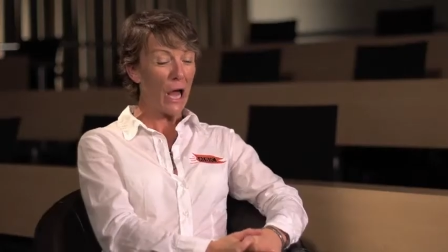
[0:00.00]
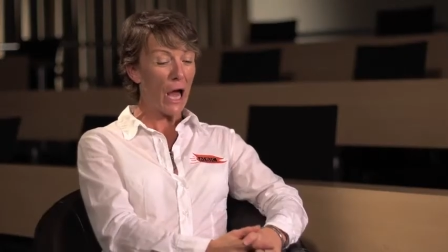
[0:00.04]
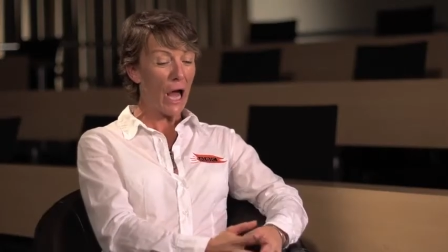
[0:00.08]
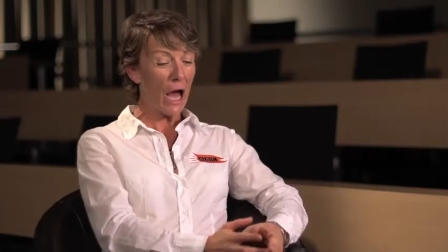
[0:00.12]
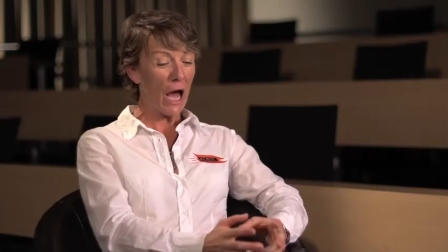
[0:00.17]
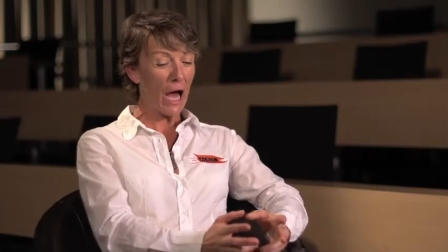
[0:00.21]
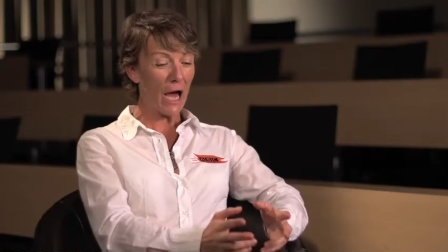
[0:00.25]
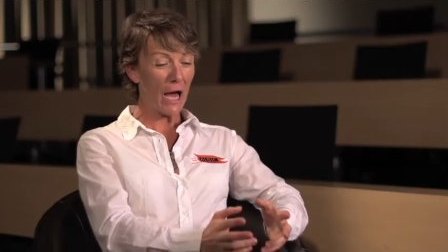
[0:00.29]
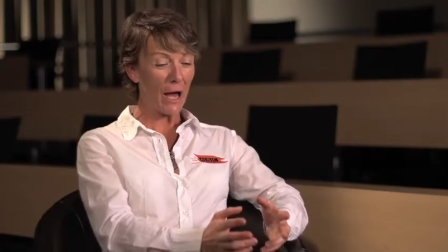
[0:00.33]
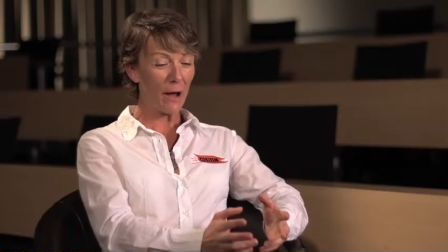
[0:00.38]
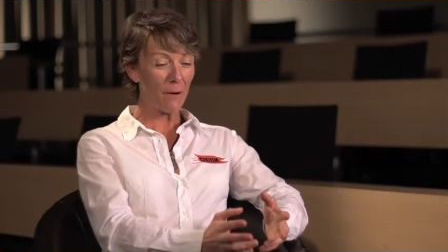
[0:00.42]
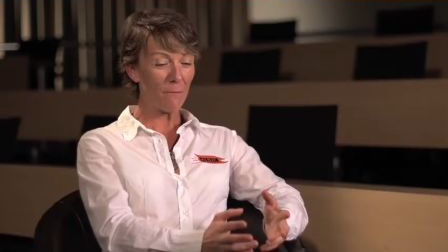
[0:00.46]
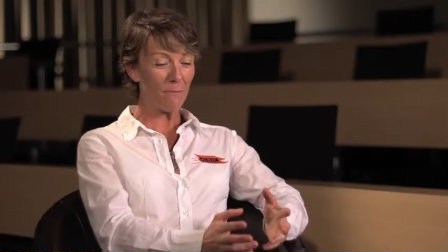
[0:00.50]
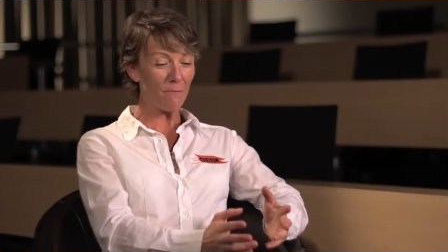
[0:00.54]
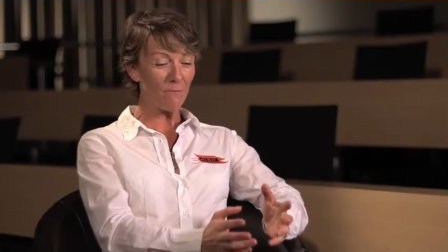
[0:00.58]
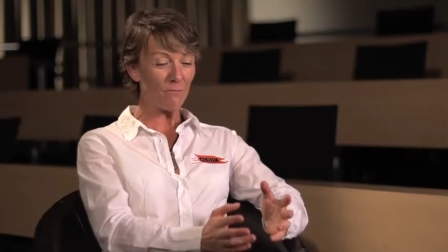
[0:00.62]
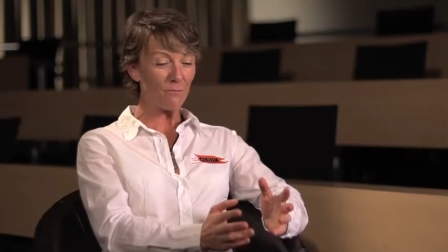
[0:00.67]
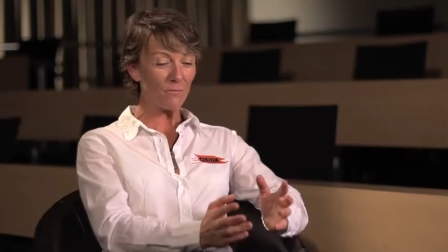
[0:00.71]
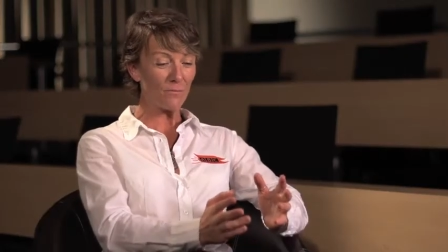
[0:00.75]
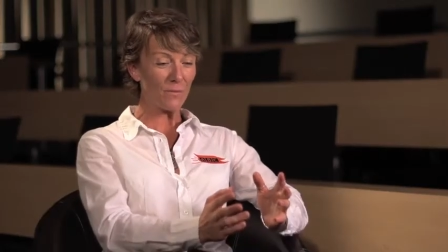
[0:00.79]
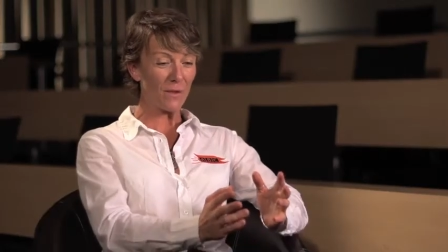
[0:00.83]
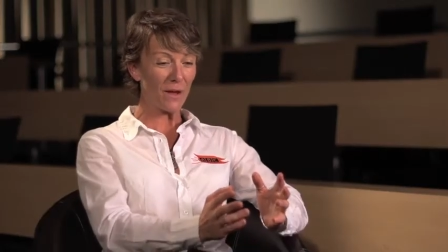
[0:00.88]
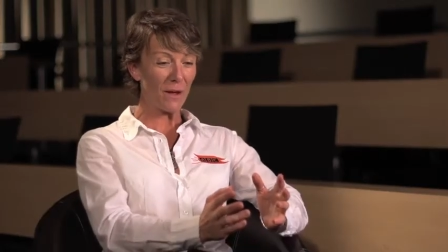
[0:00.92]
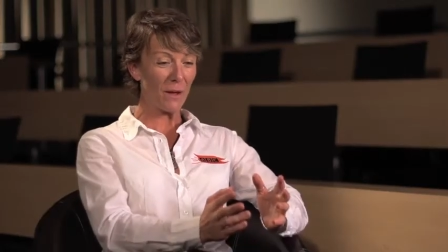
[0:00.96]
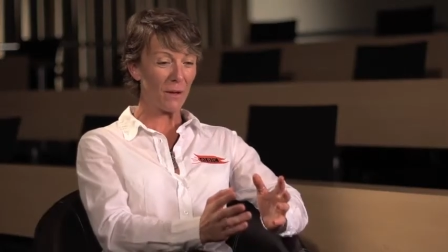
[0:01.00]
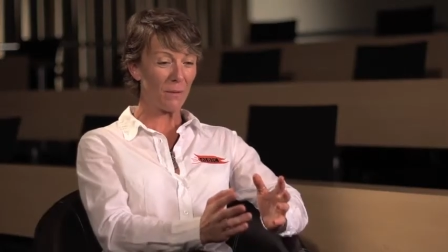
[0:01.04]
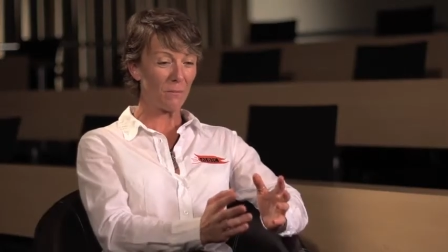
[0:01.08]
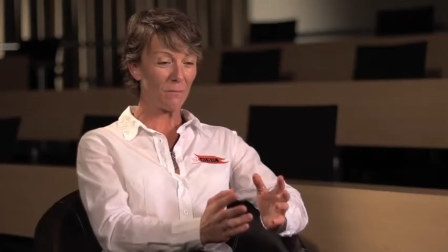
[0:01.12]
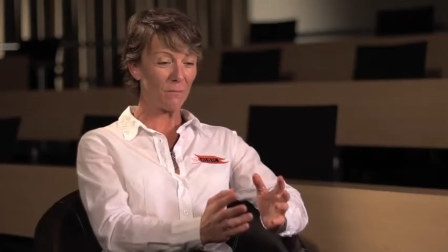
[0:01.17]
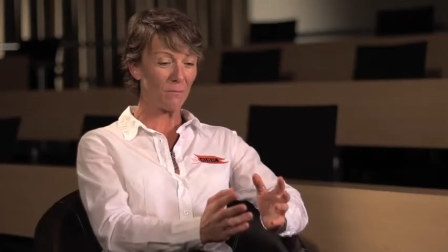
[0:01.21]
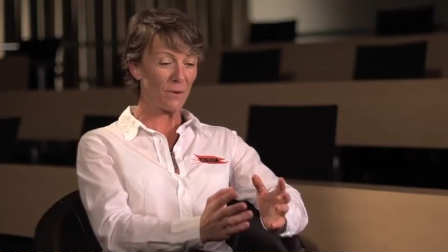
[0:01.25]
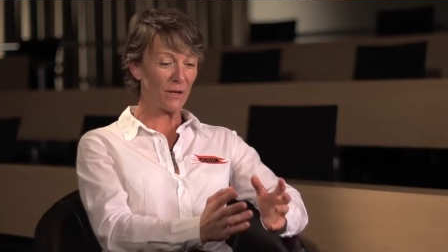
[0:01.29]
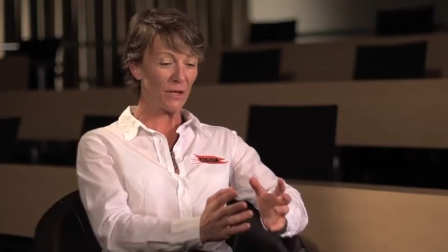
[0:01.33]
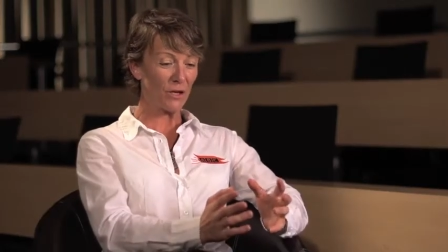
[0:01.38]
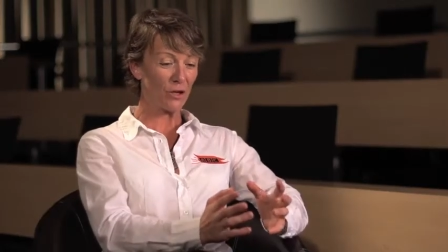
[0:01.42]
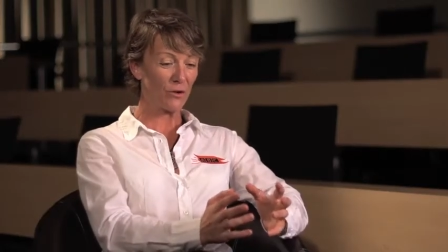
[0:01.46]

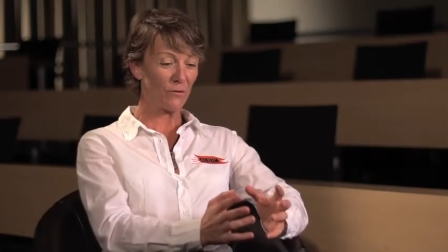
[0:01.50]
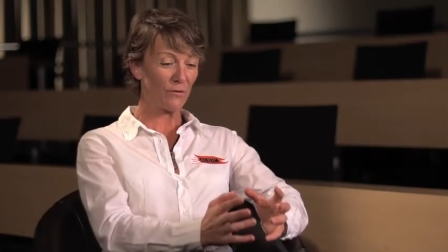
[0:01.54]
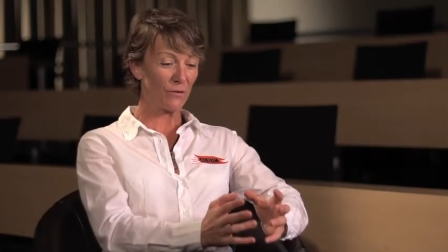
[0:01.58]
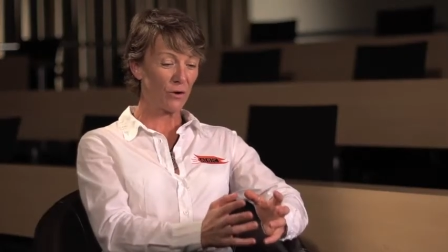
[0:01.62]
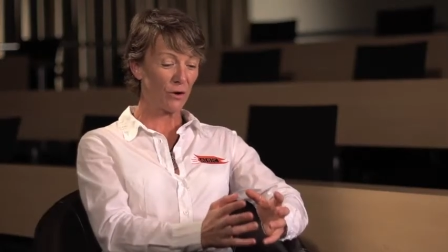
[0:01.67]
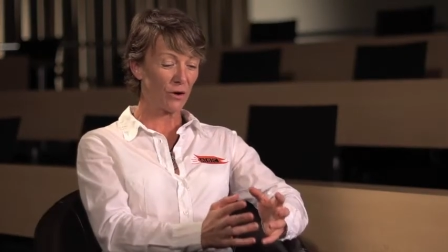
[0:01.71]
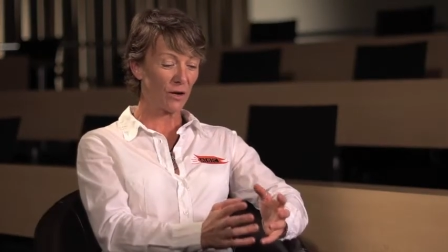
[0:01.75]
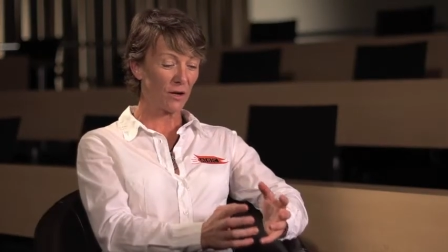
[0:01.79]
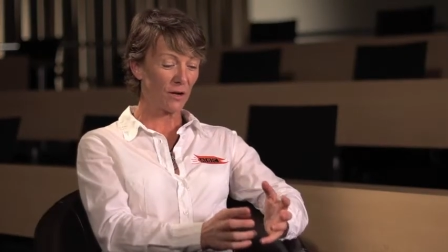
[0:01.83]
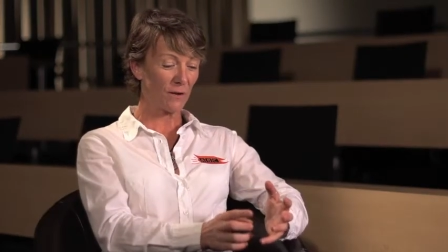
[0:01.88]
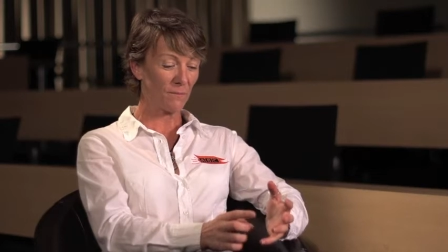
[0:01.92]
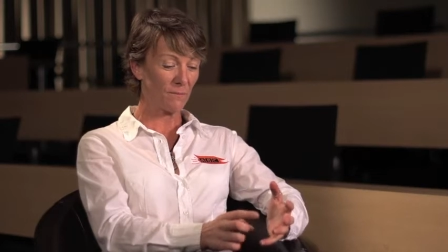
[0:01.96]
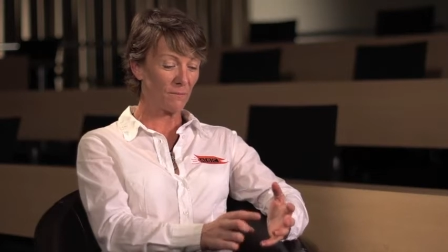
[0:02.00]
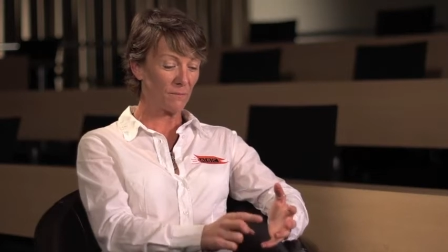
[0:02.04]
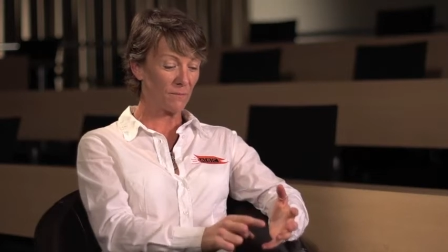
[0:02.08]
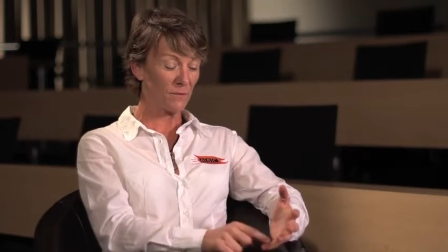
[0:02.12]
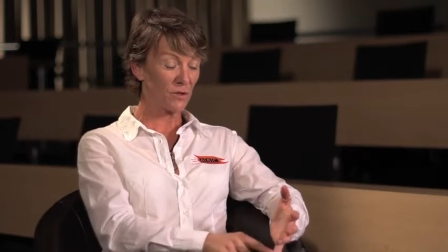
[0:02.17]
But you've got to